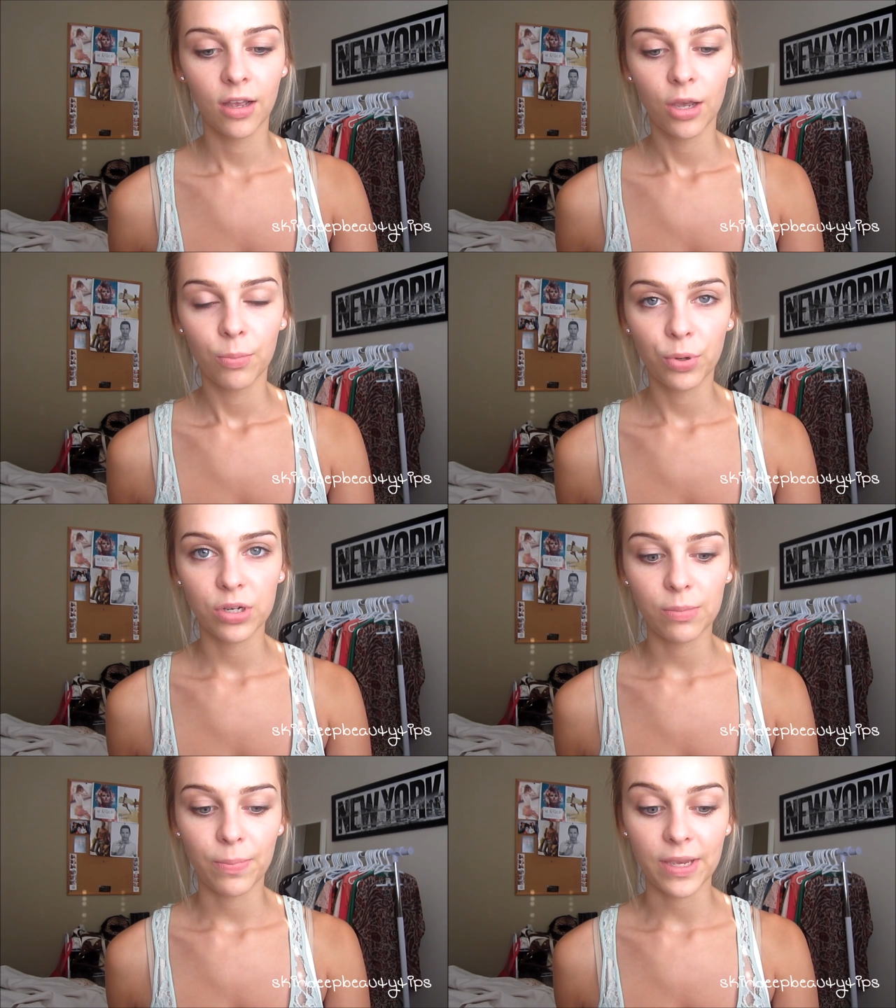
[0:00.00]

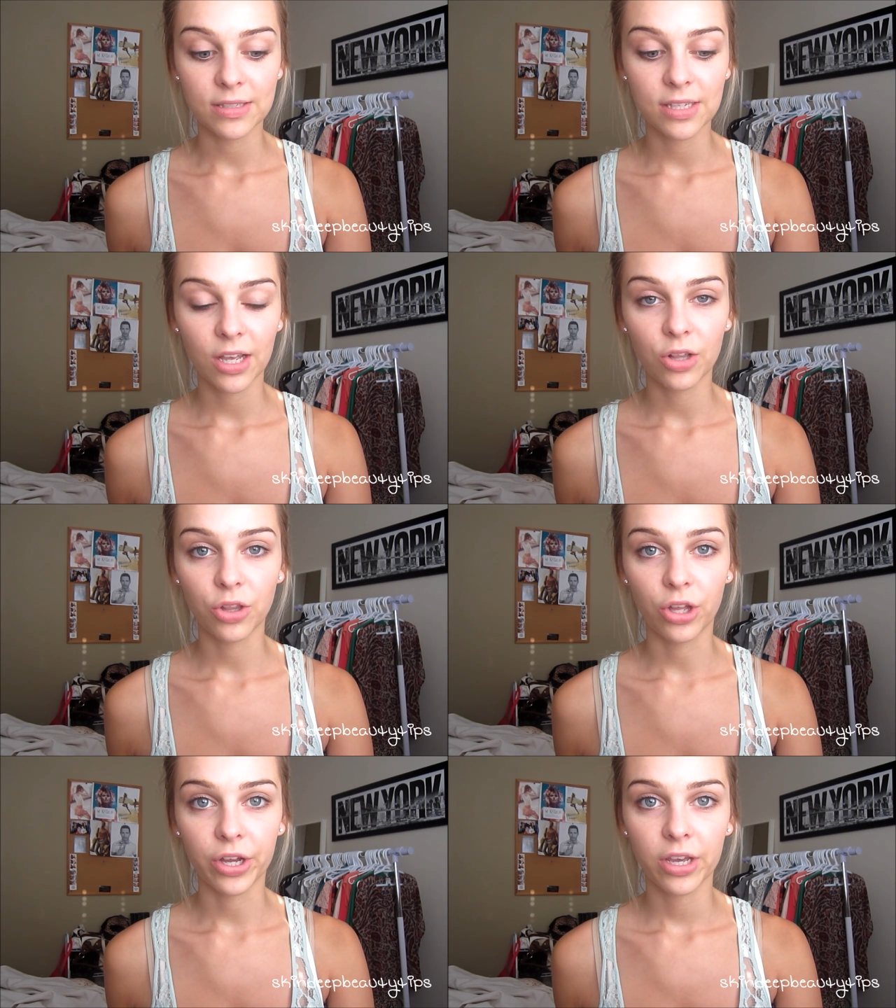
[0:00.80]
pretty basic
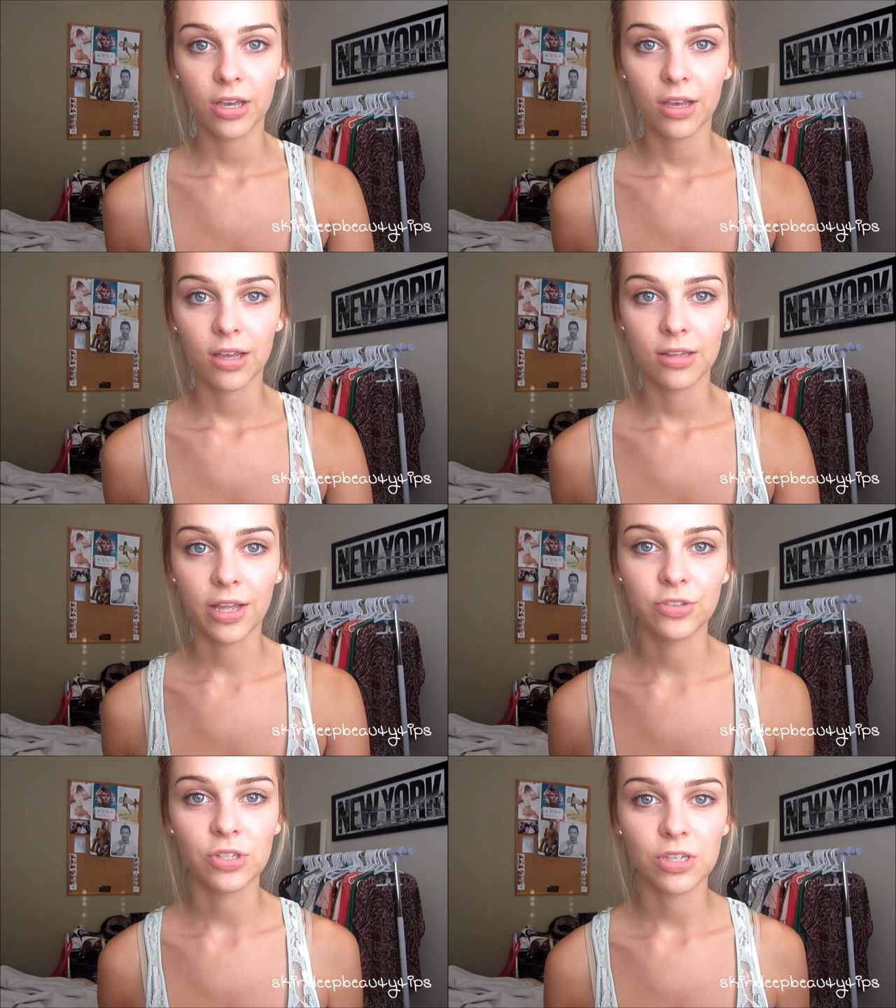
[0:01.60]
look
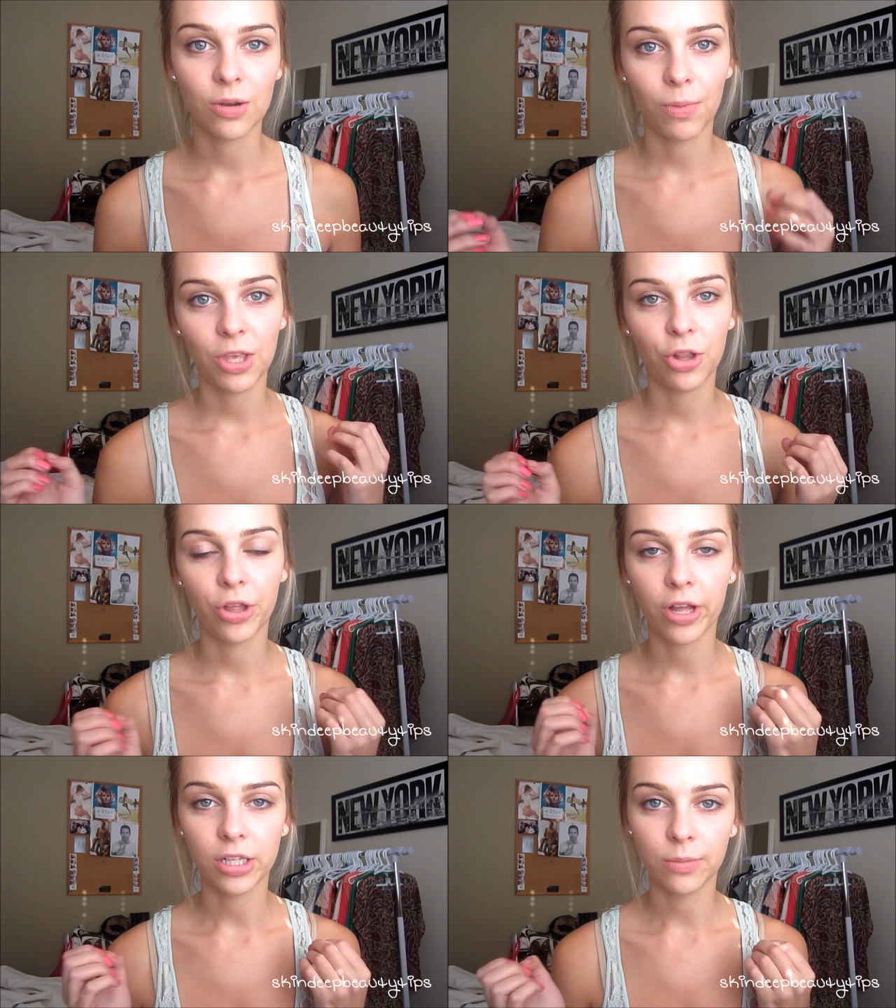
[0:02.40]
that's just going to make you
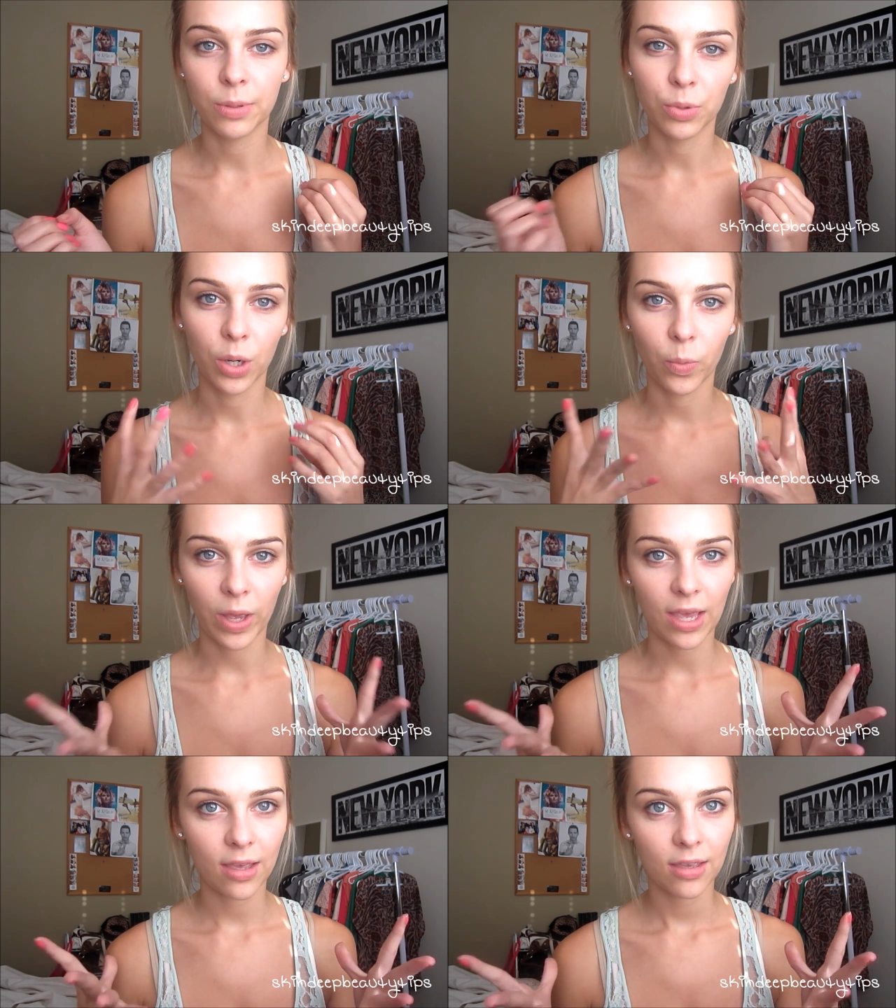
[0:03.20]
look a little bit more
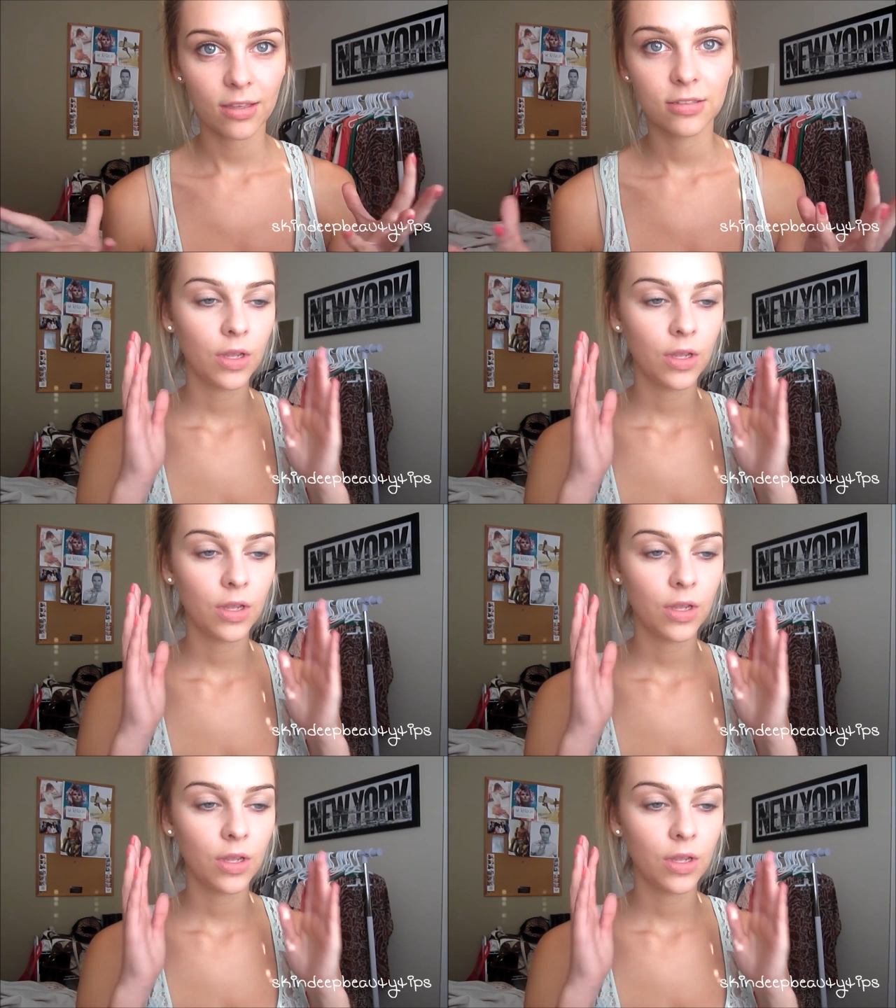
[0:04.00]
awake.